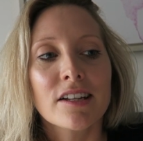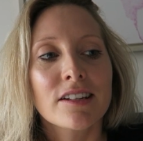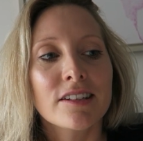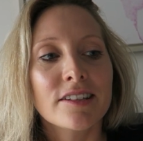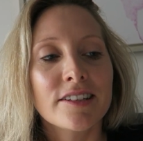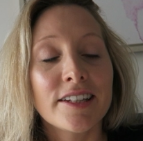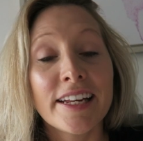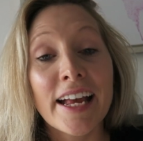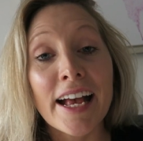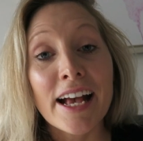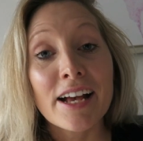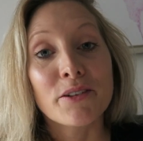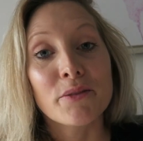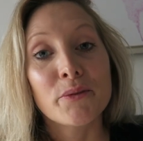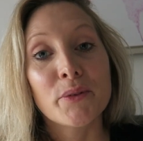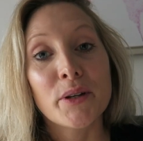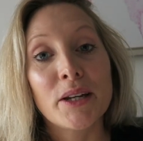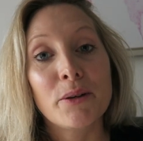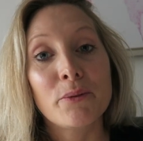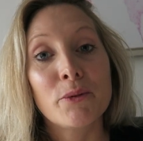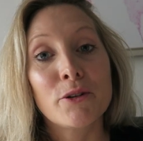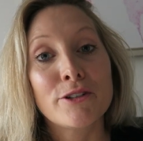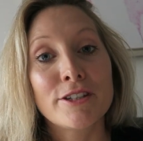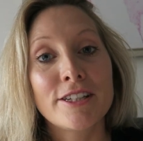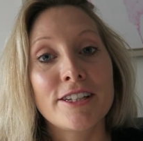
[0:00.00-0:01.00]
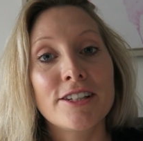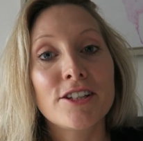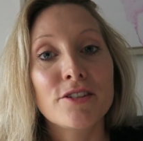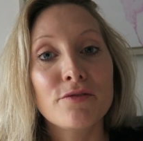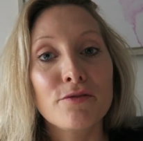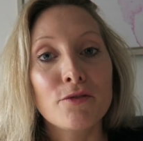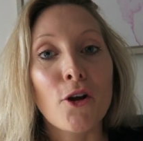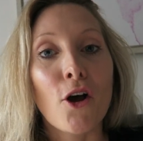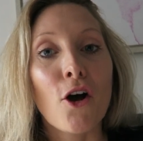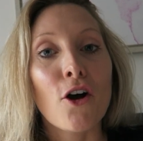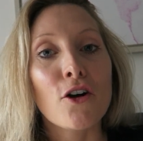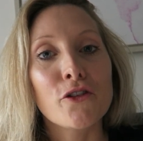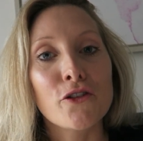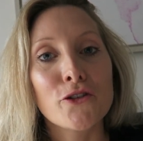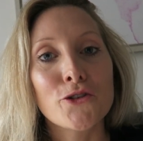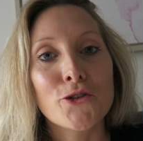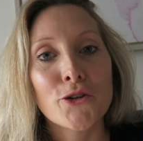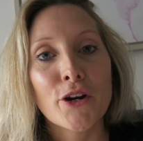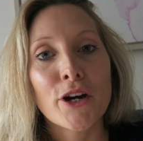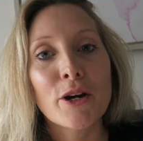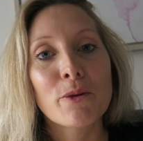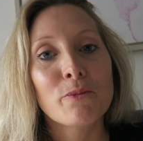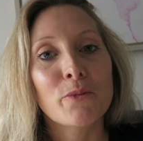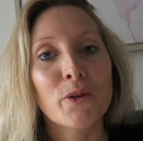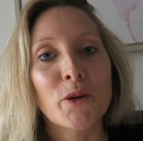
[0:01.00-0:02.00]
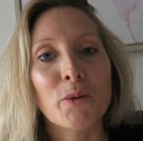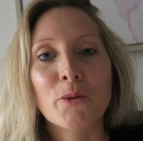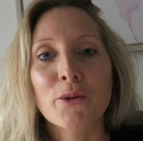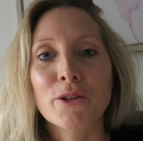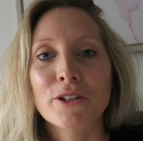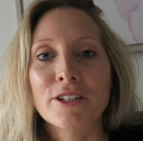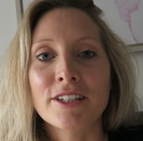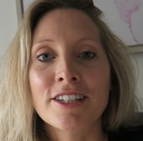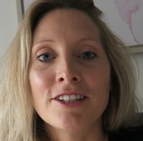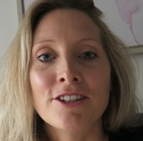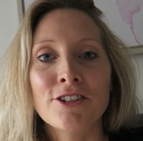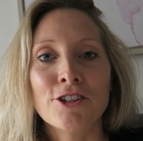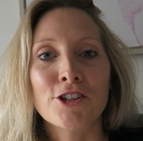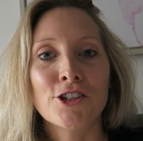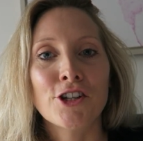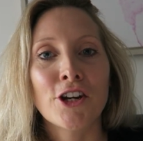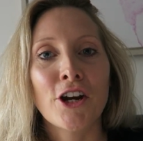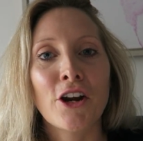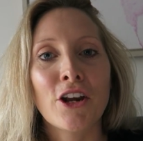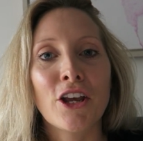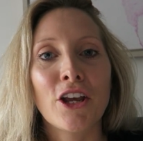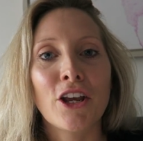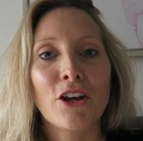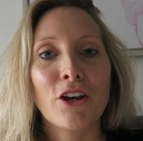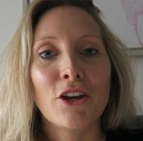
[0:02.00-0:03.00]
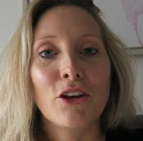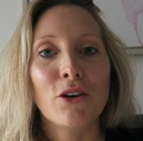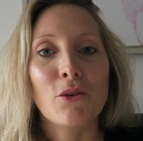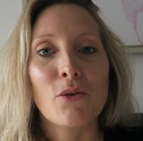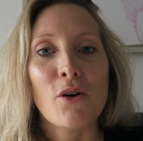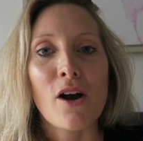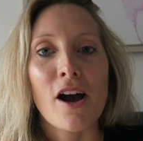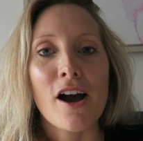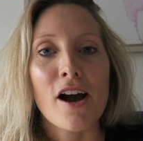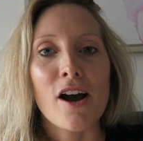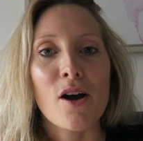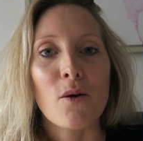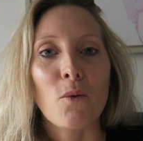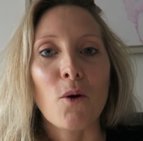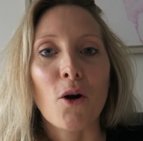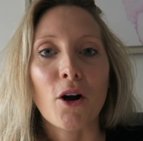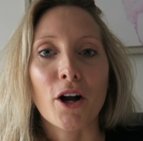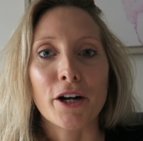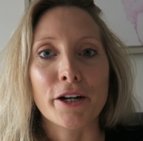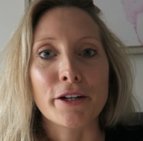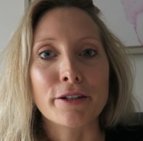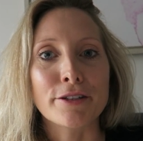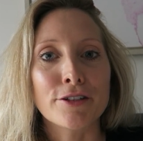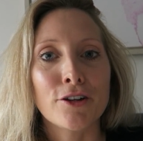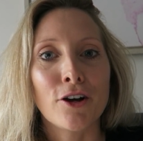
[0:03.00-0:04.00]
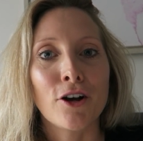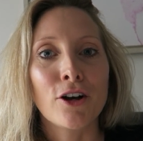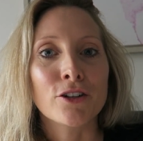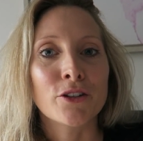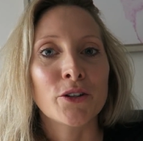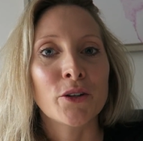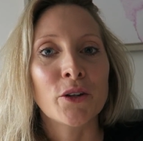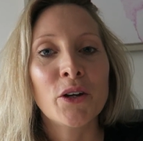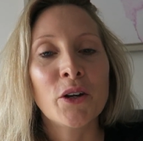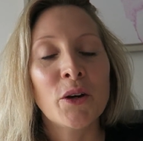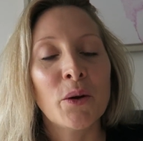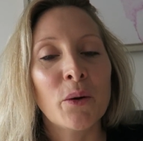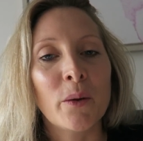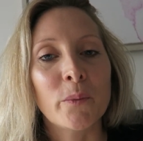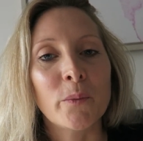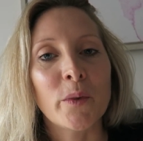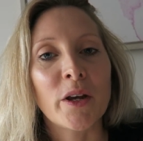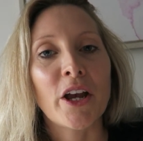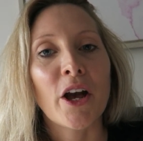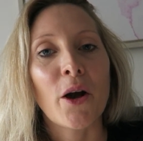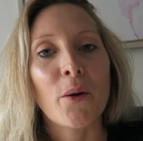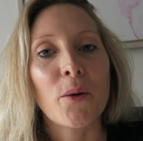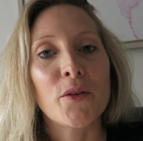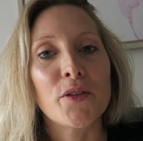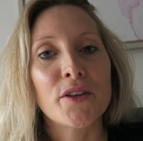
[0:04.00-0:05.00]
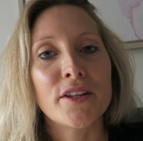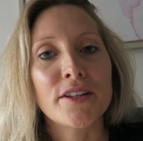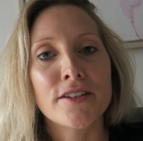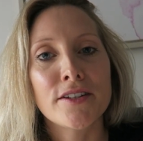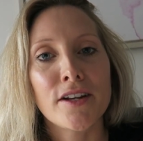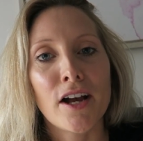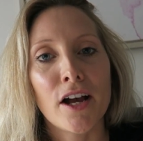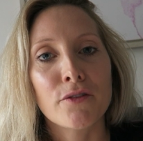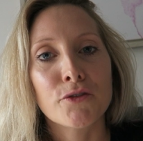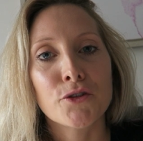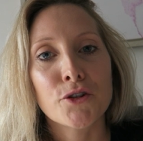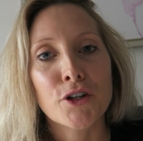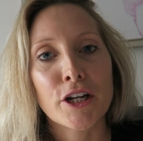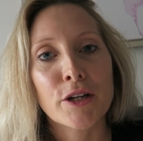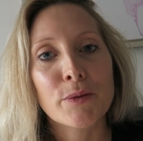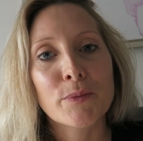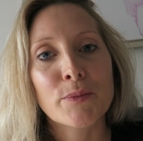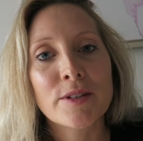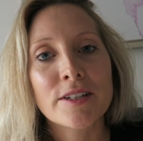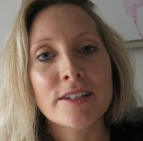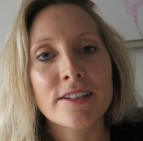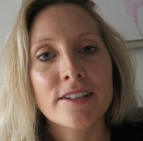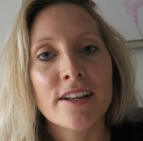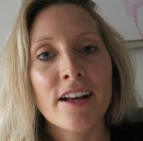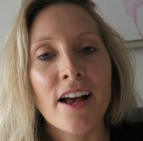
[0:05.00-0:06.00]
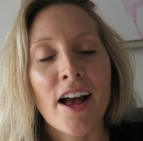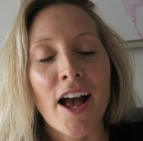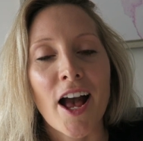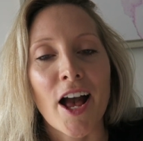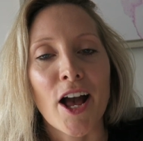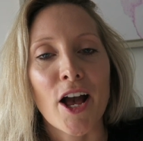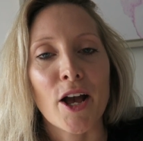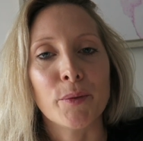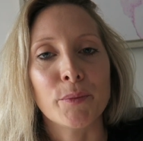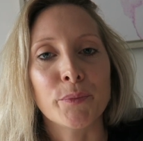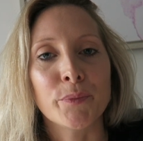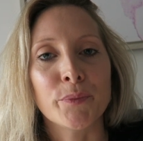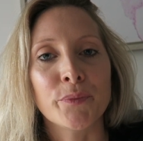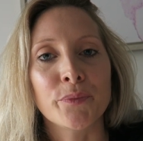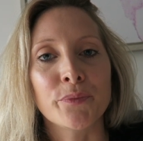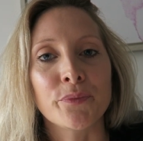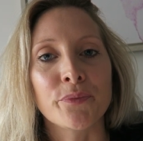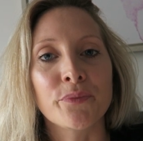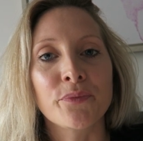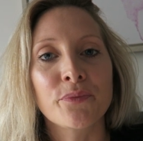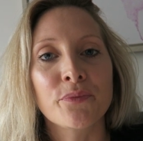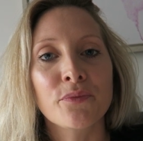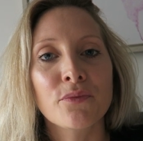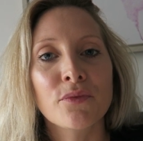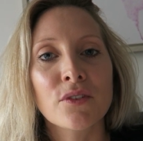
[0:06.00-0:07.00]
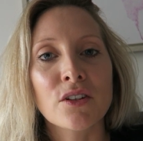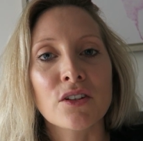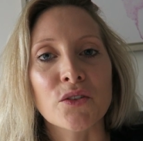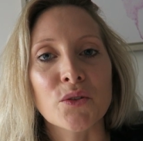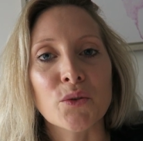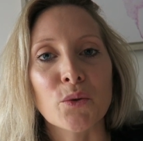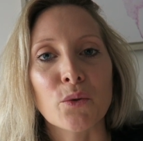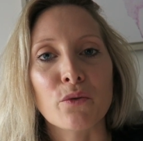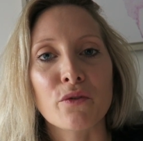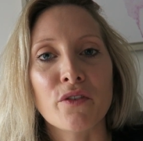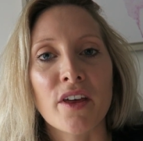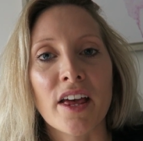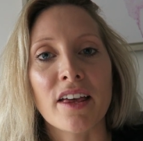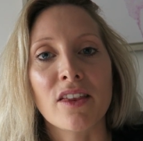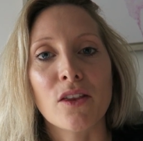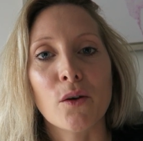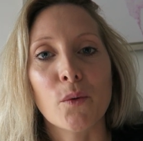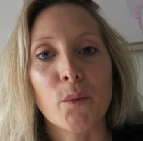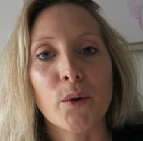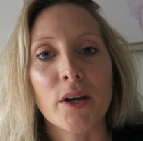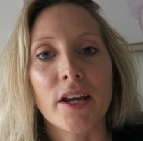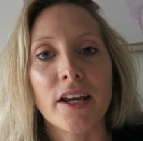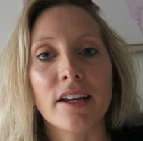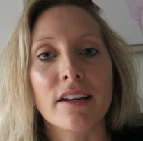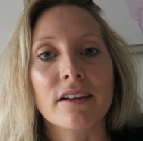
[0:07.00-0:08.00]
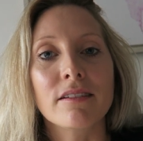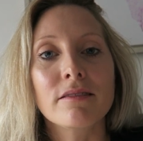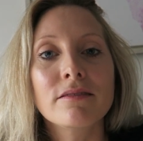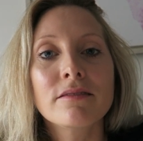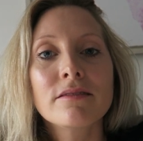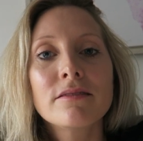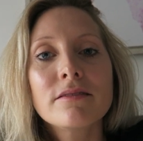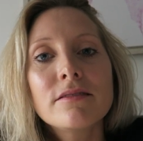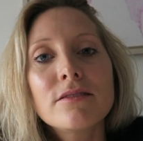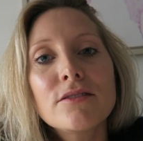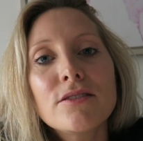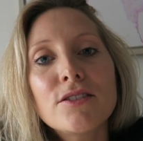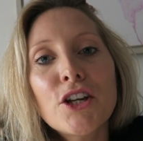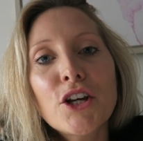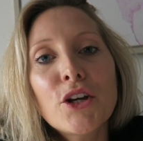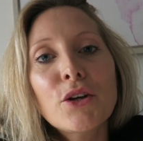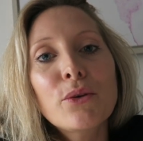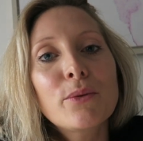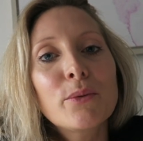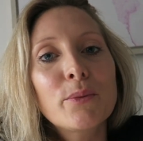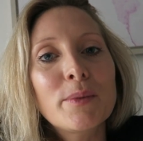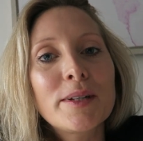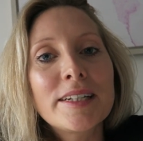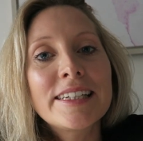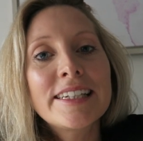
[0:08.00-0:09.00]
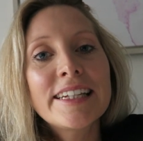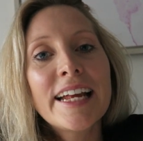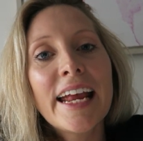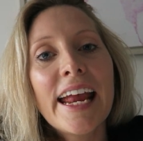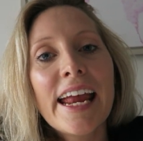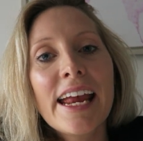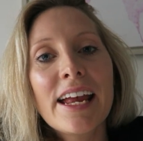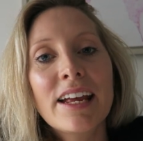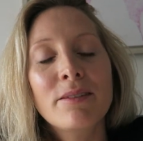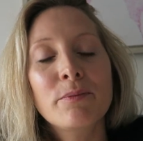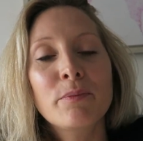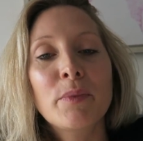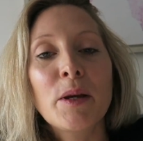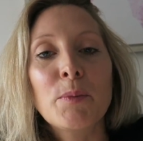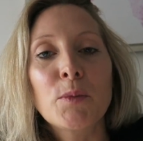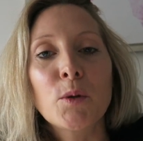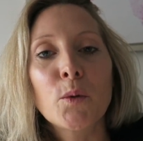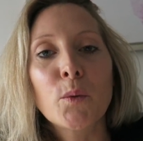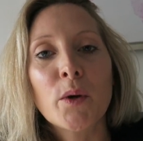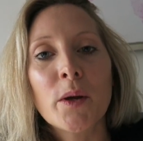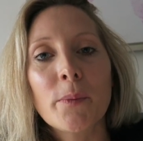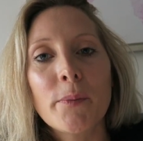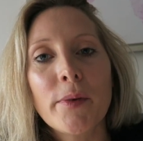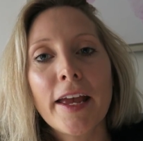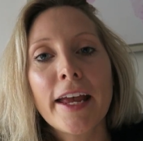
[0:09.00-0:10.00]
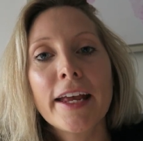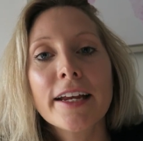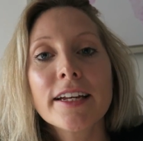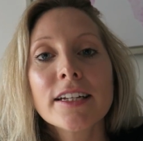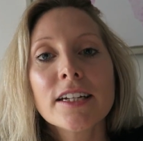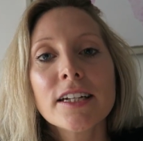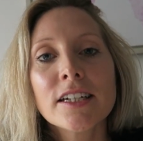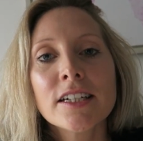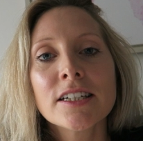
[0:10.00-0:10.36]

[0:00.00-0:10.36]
So yeah, we wanted to vlog the trip. We wanted to show you what goes on when we go on these dive trips, the sort of thing that we do and we see and people we meet.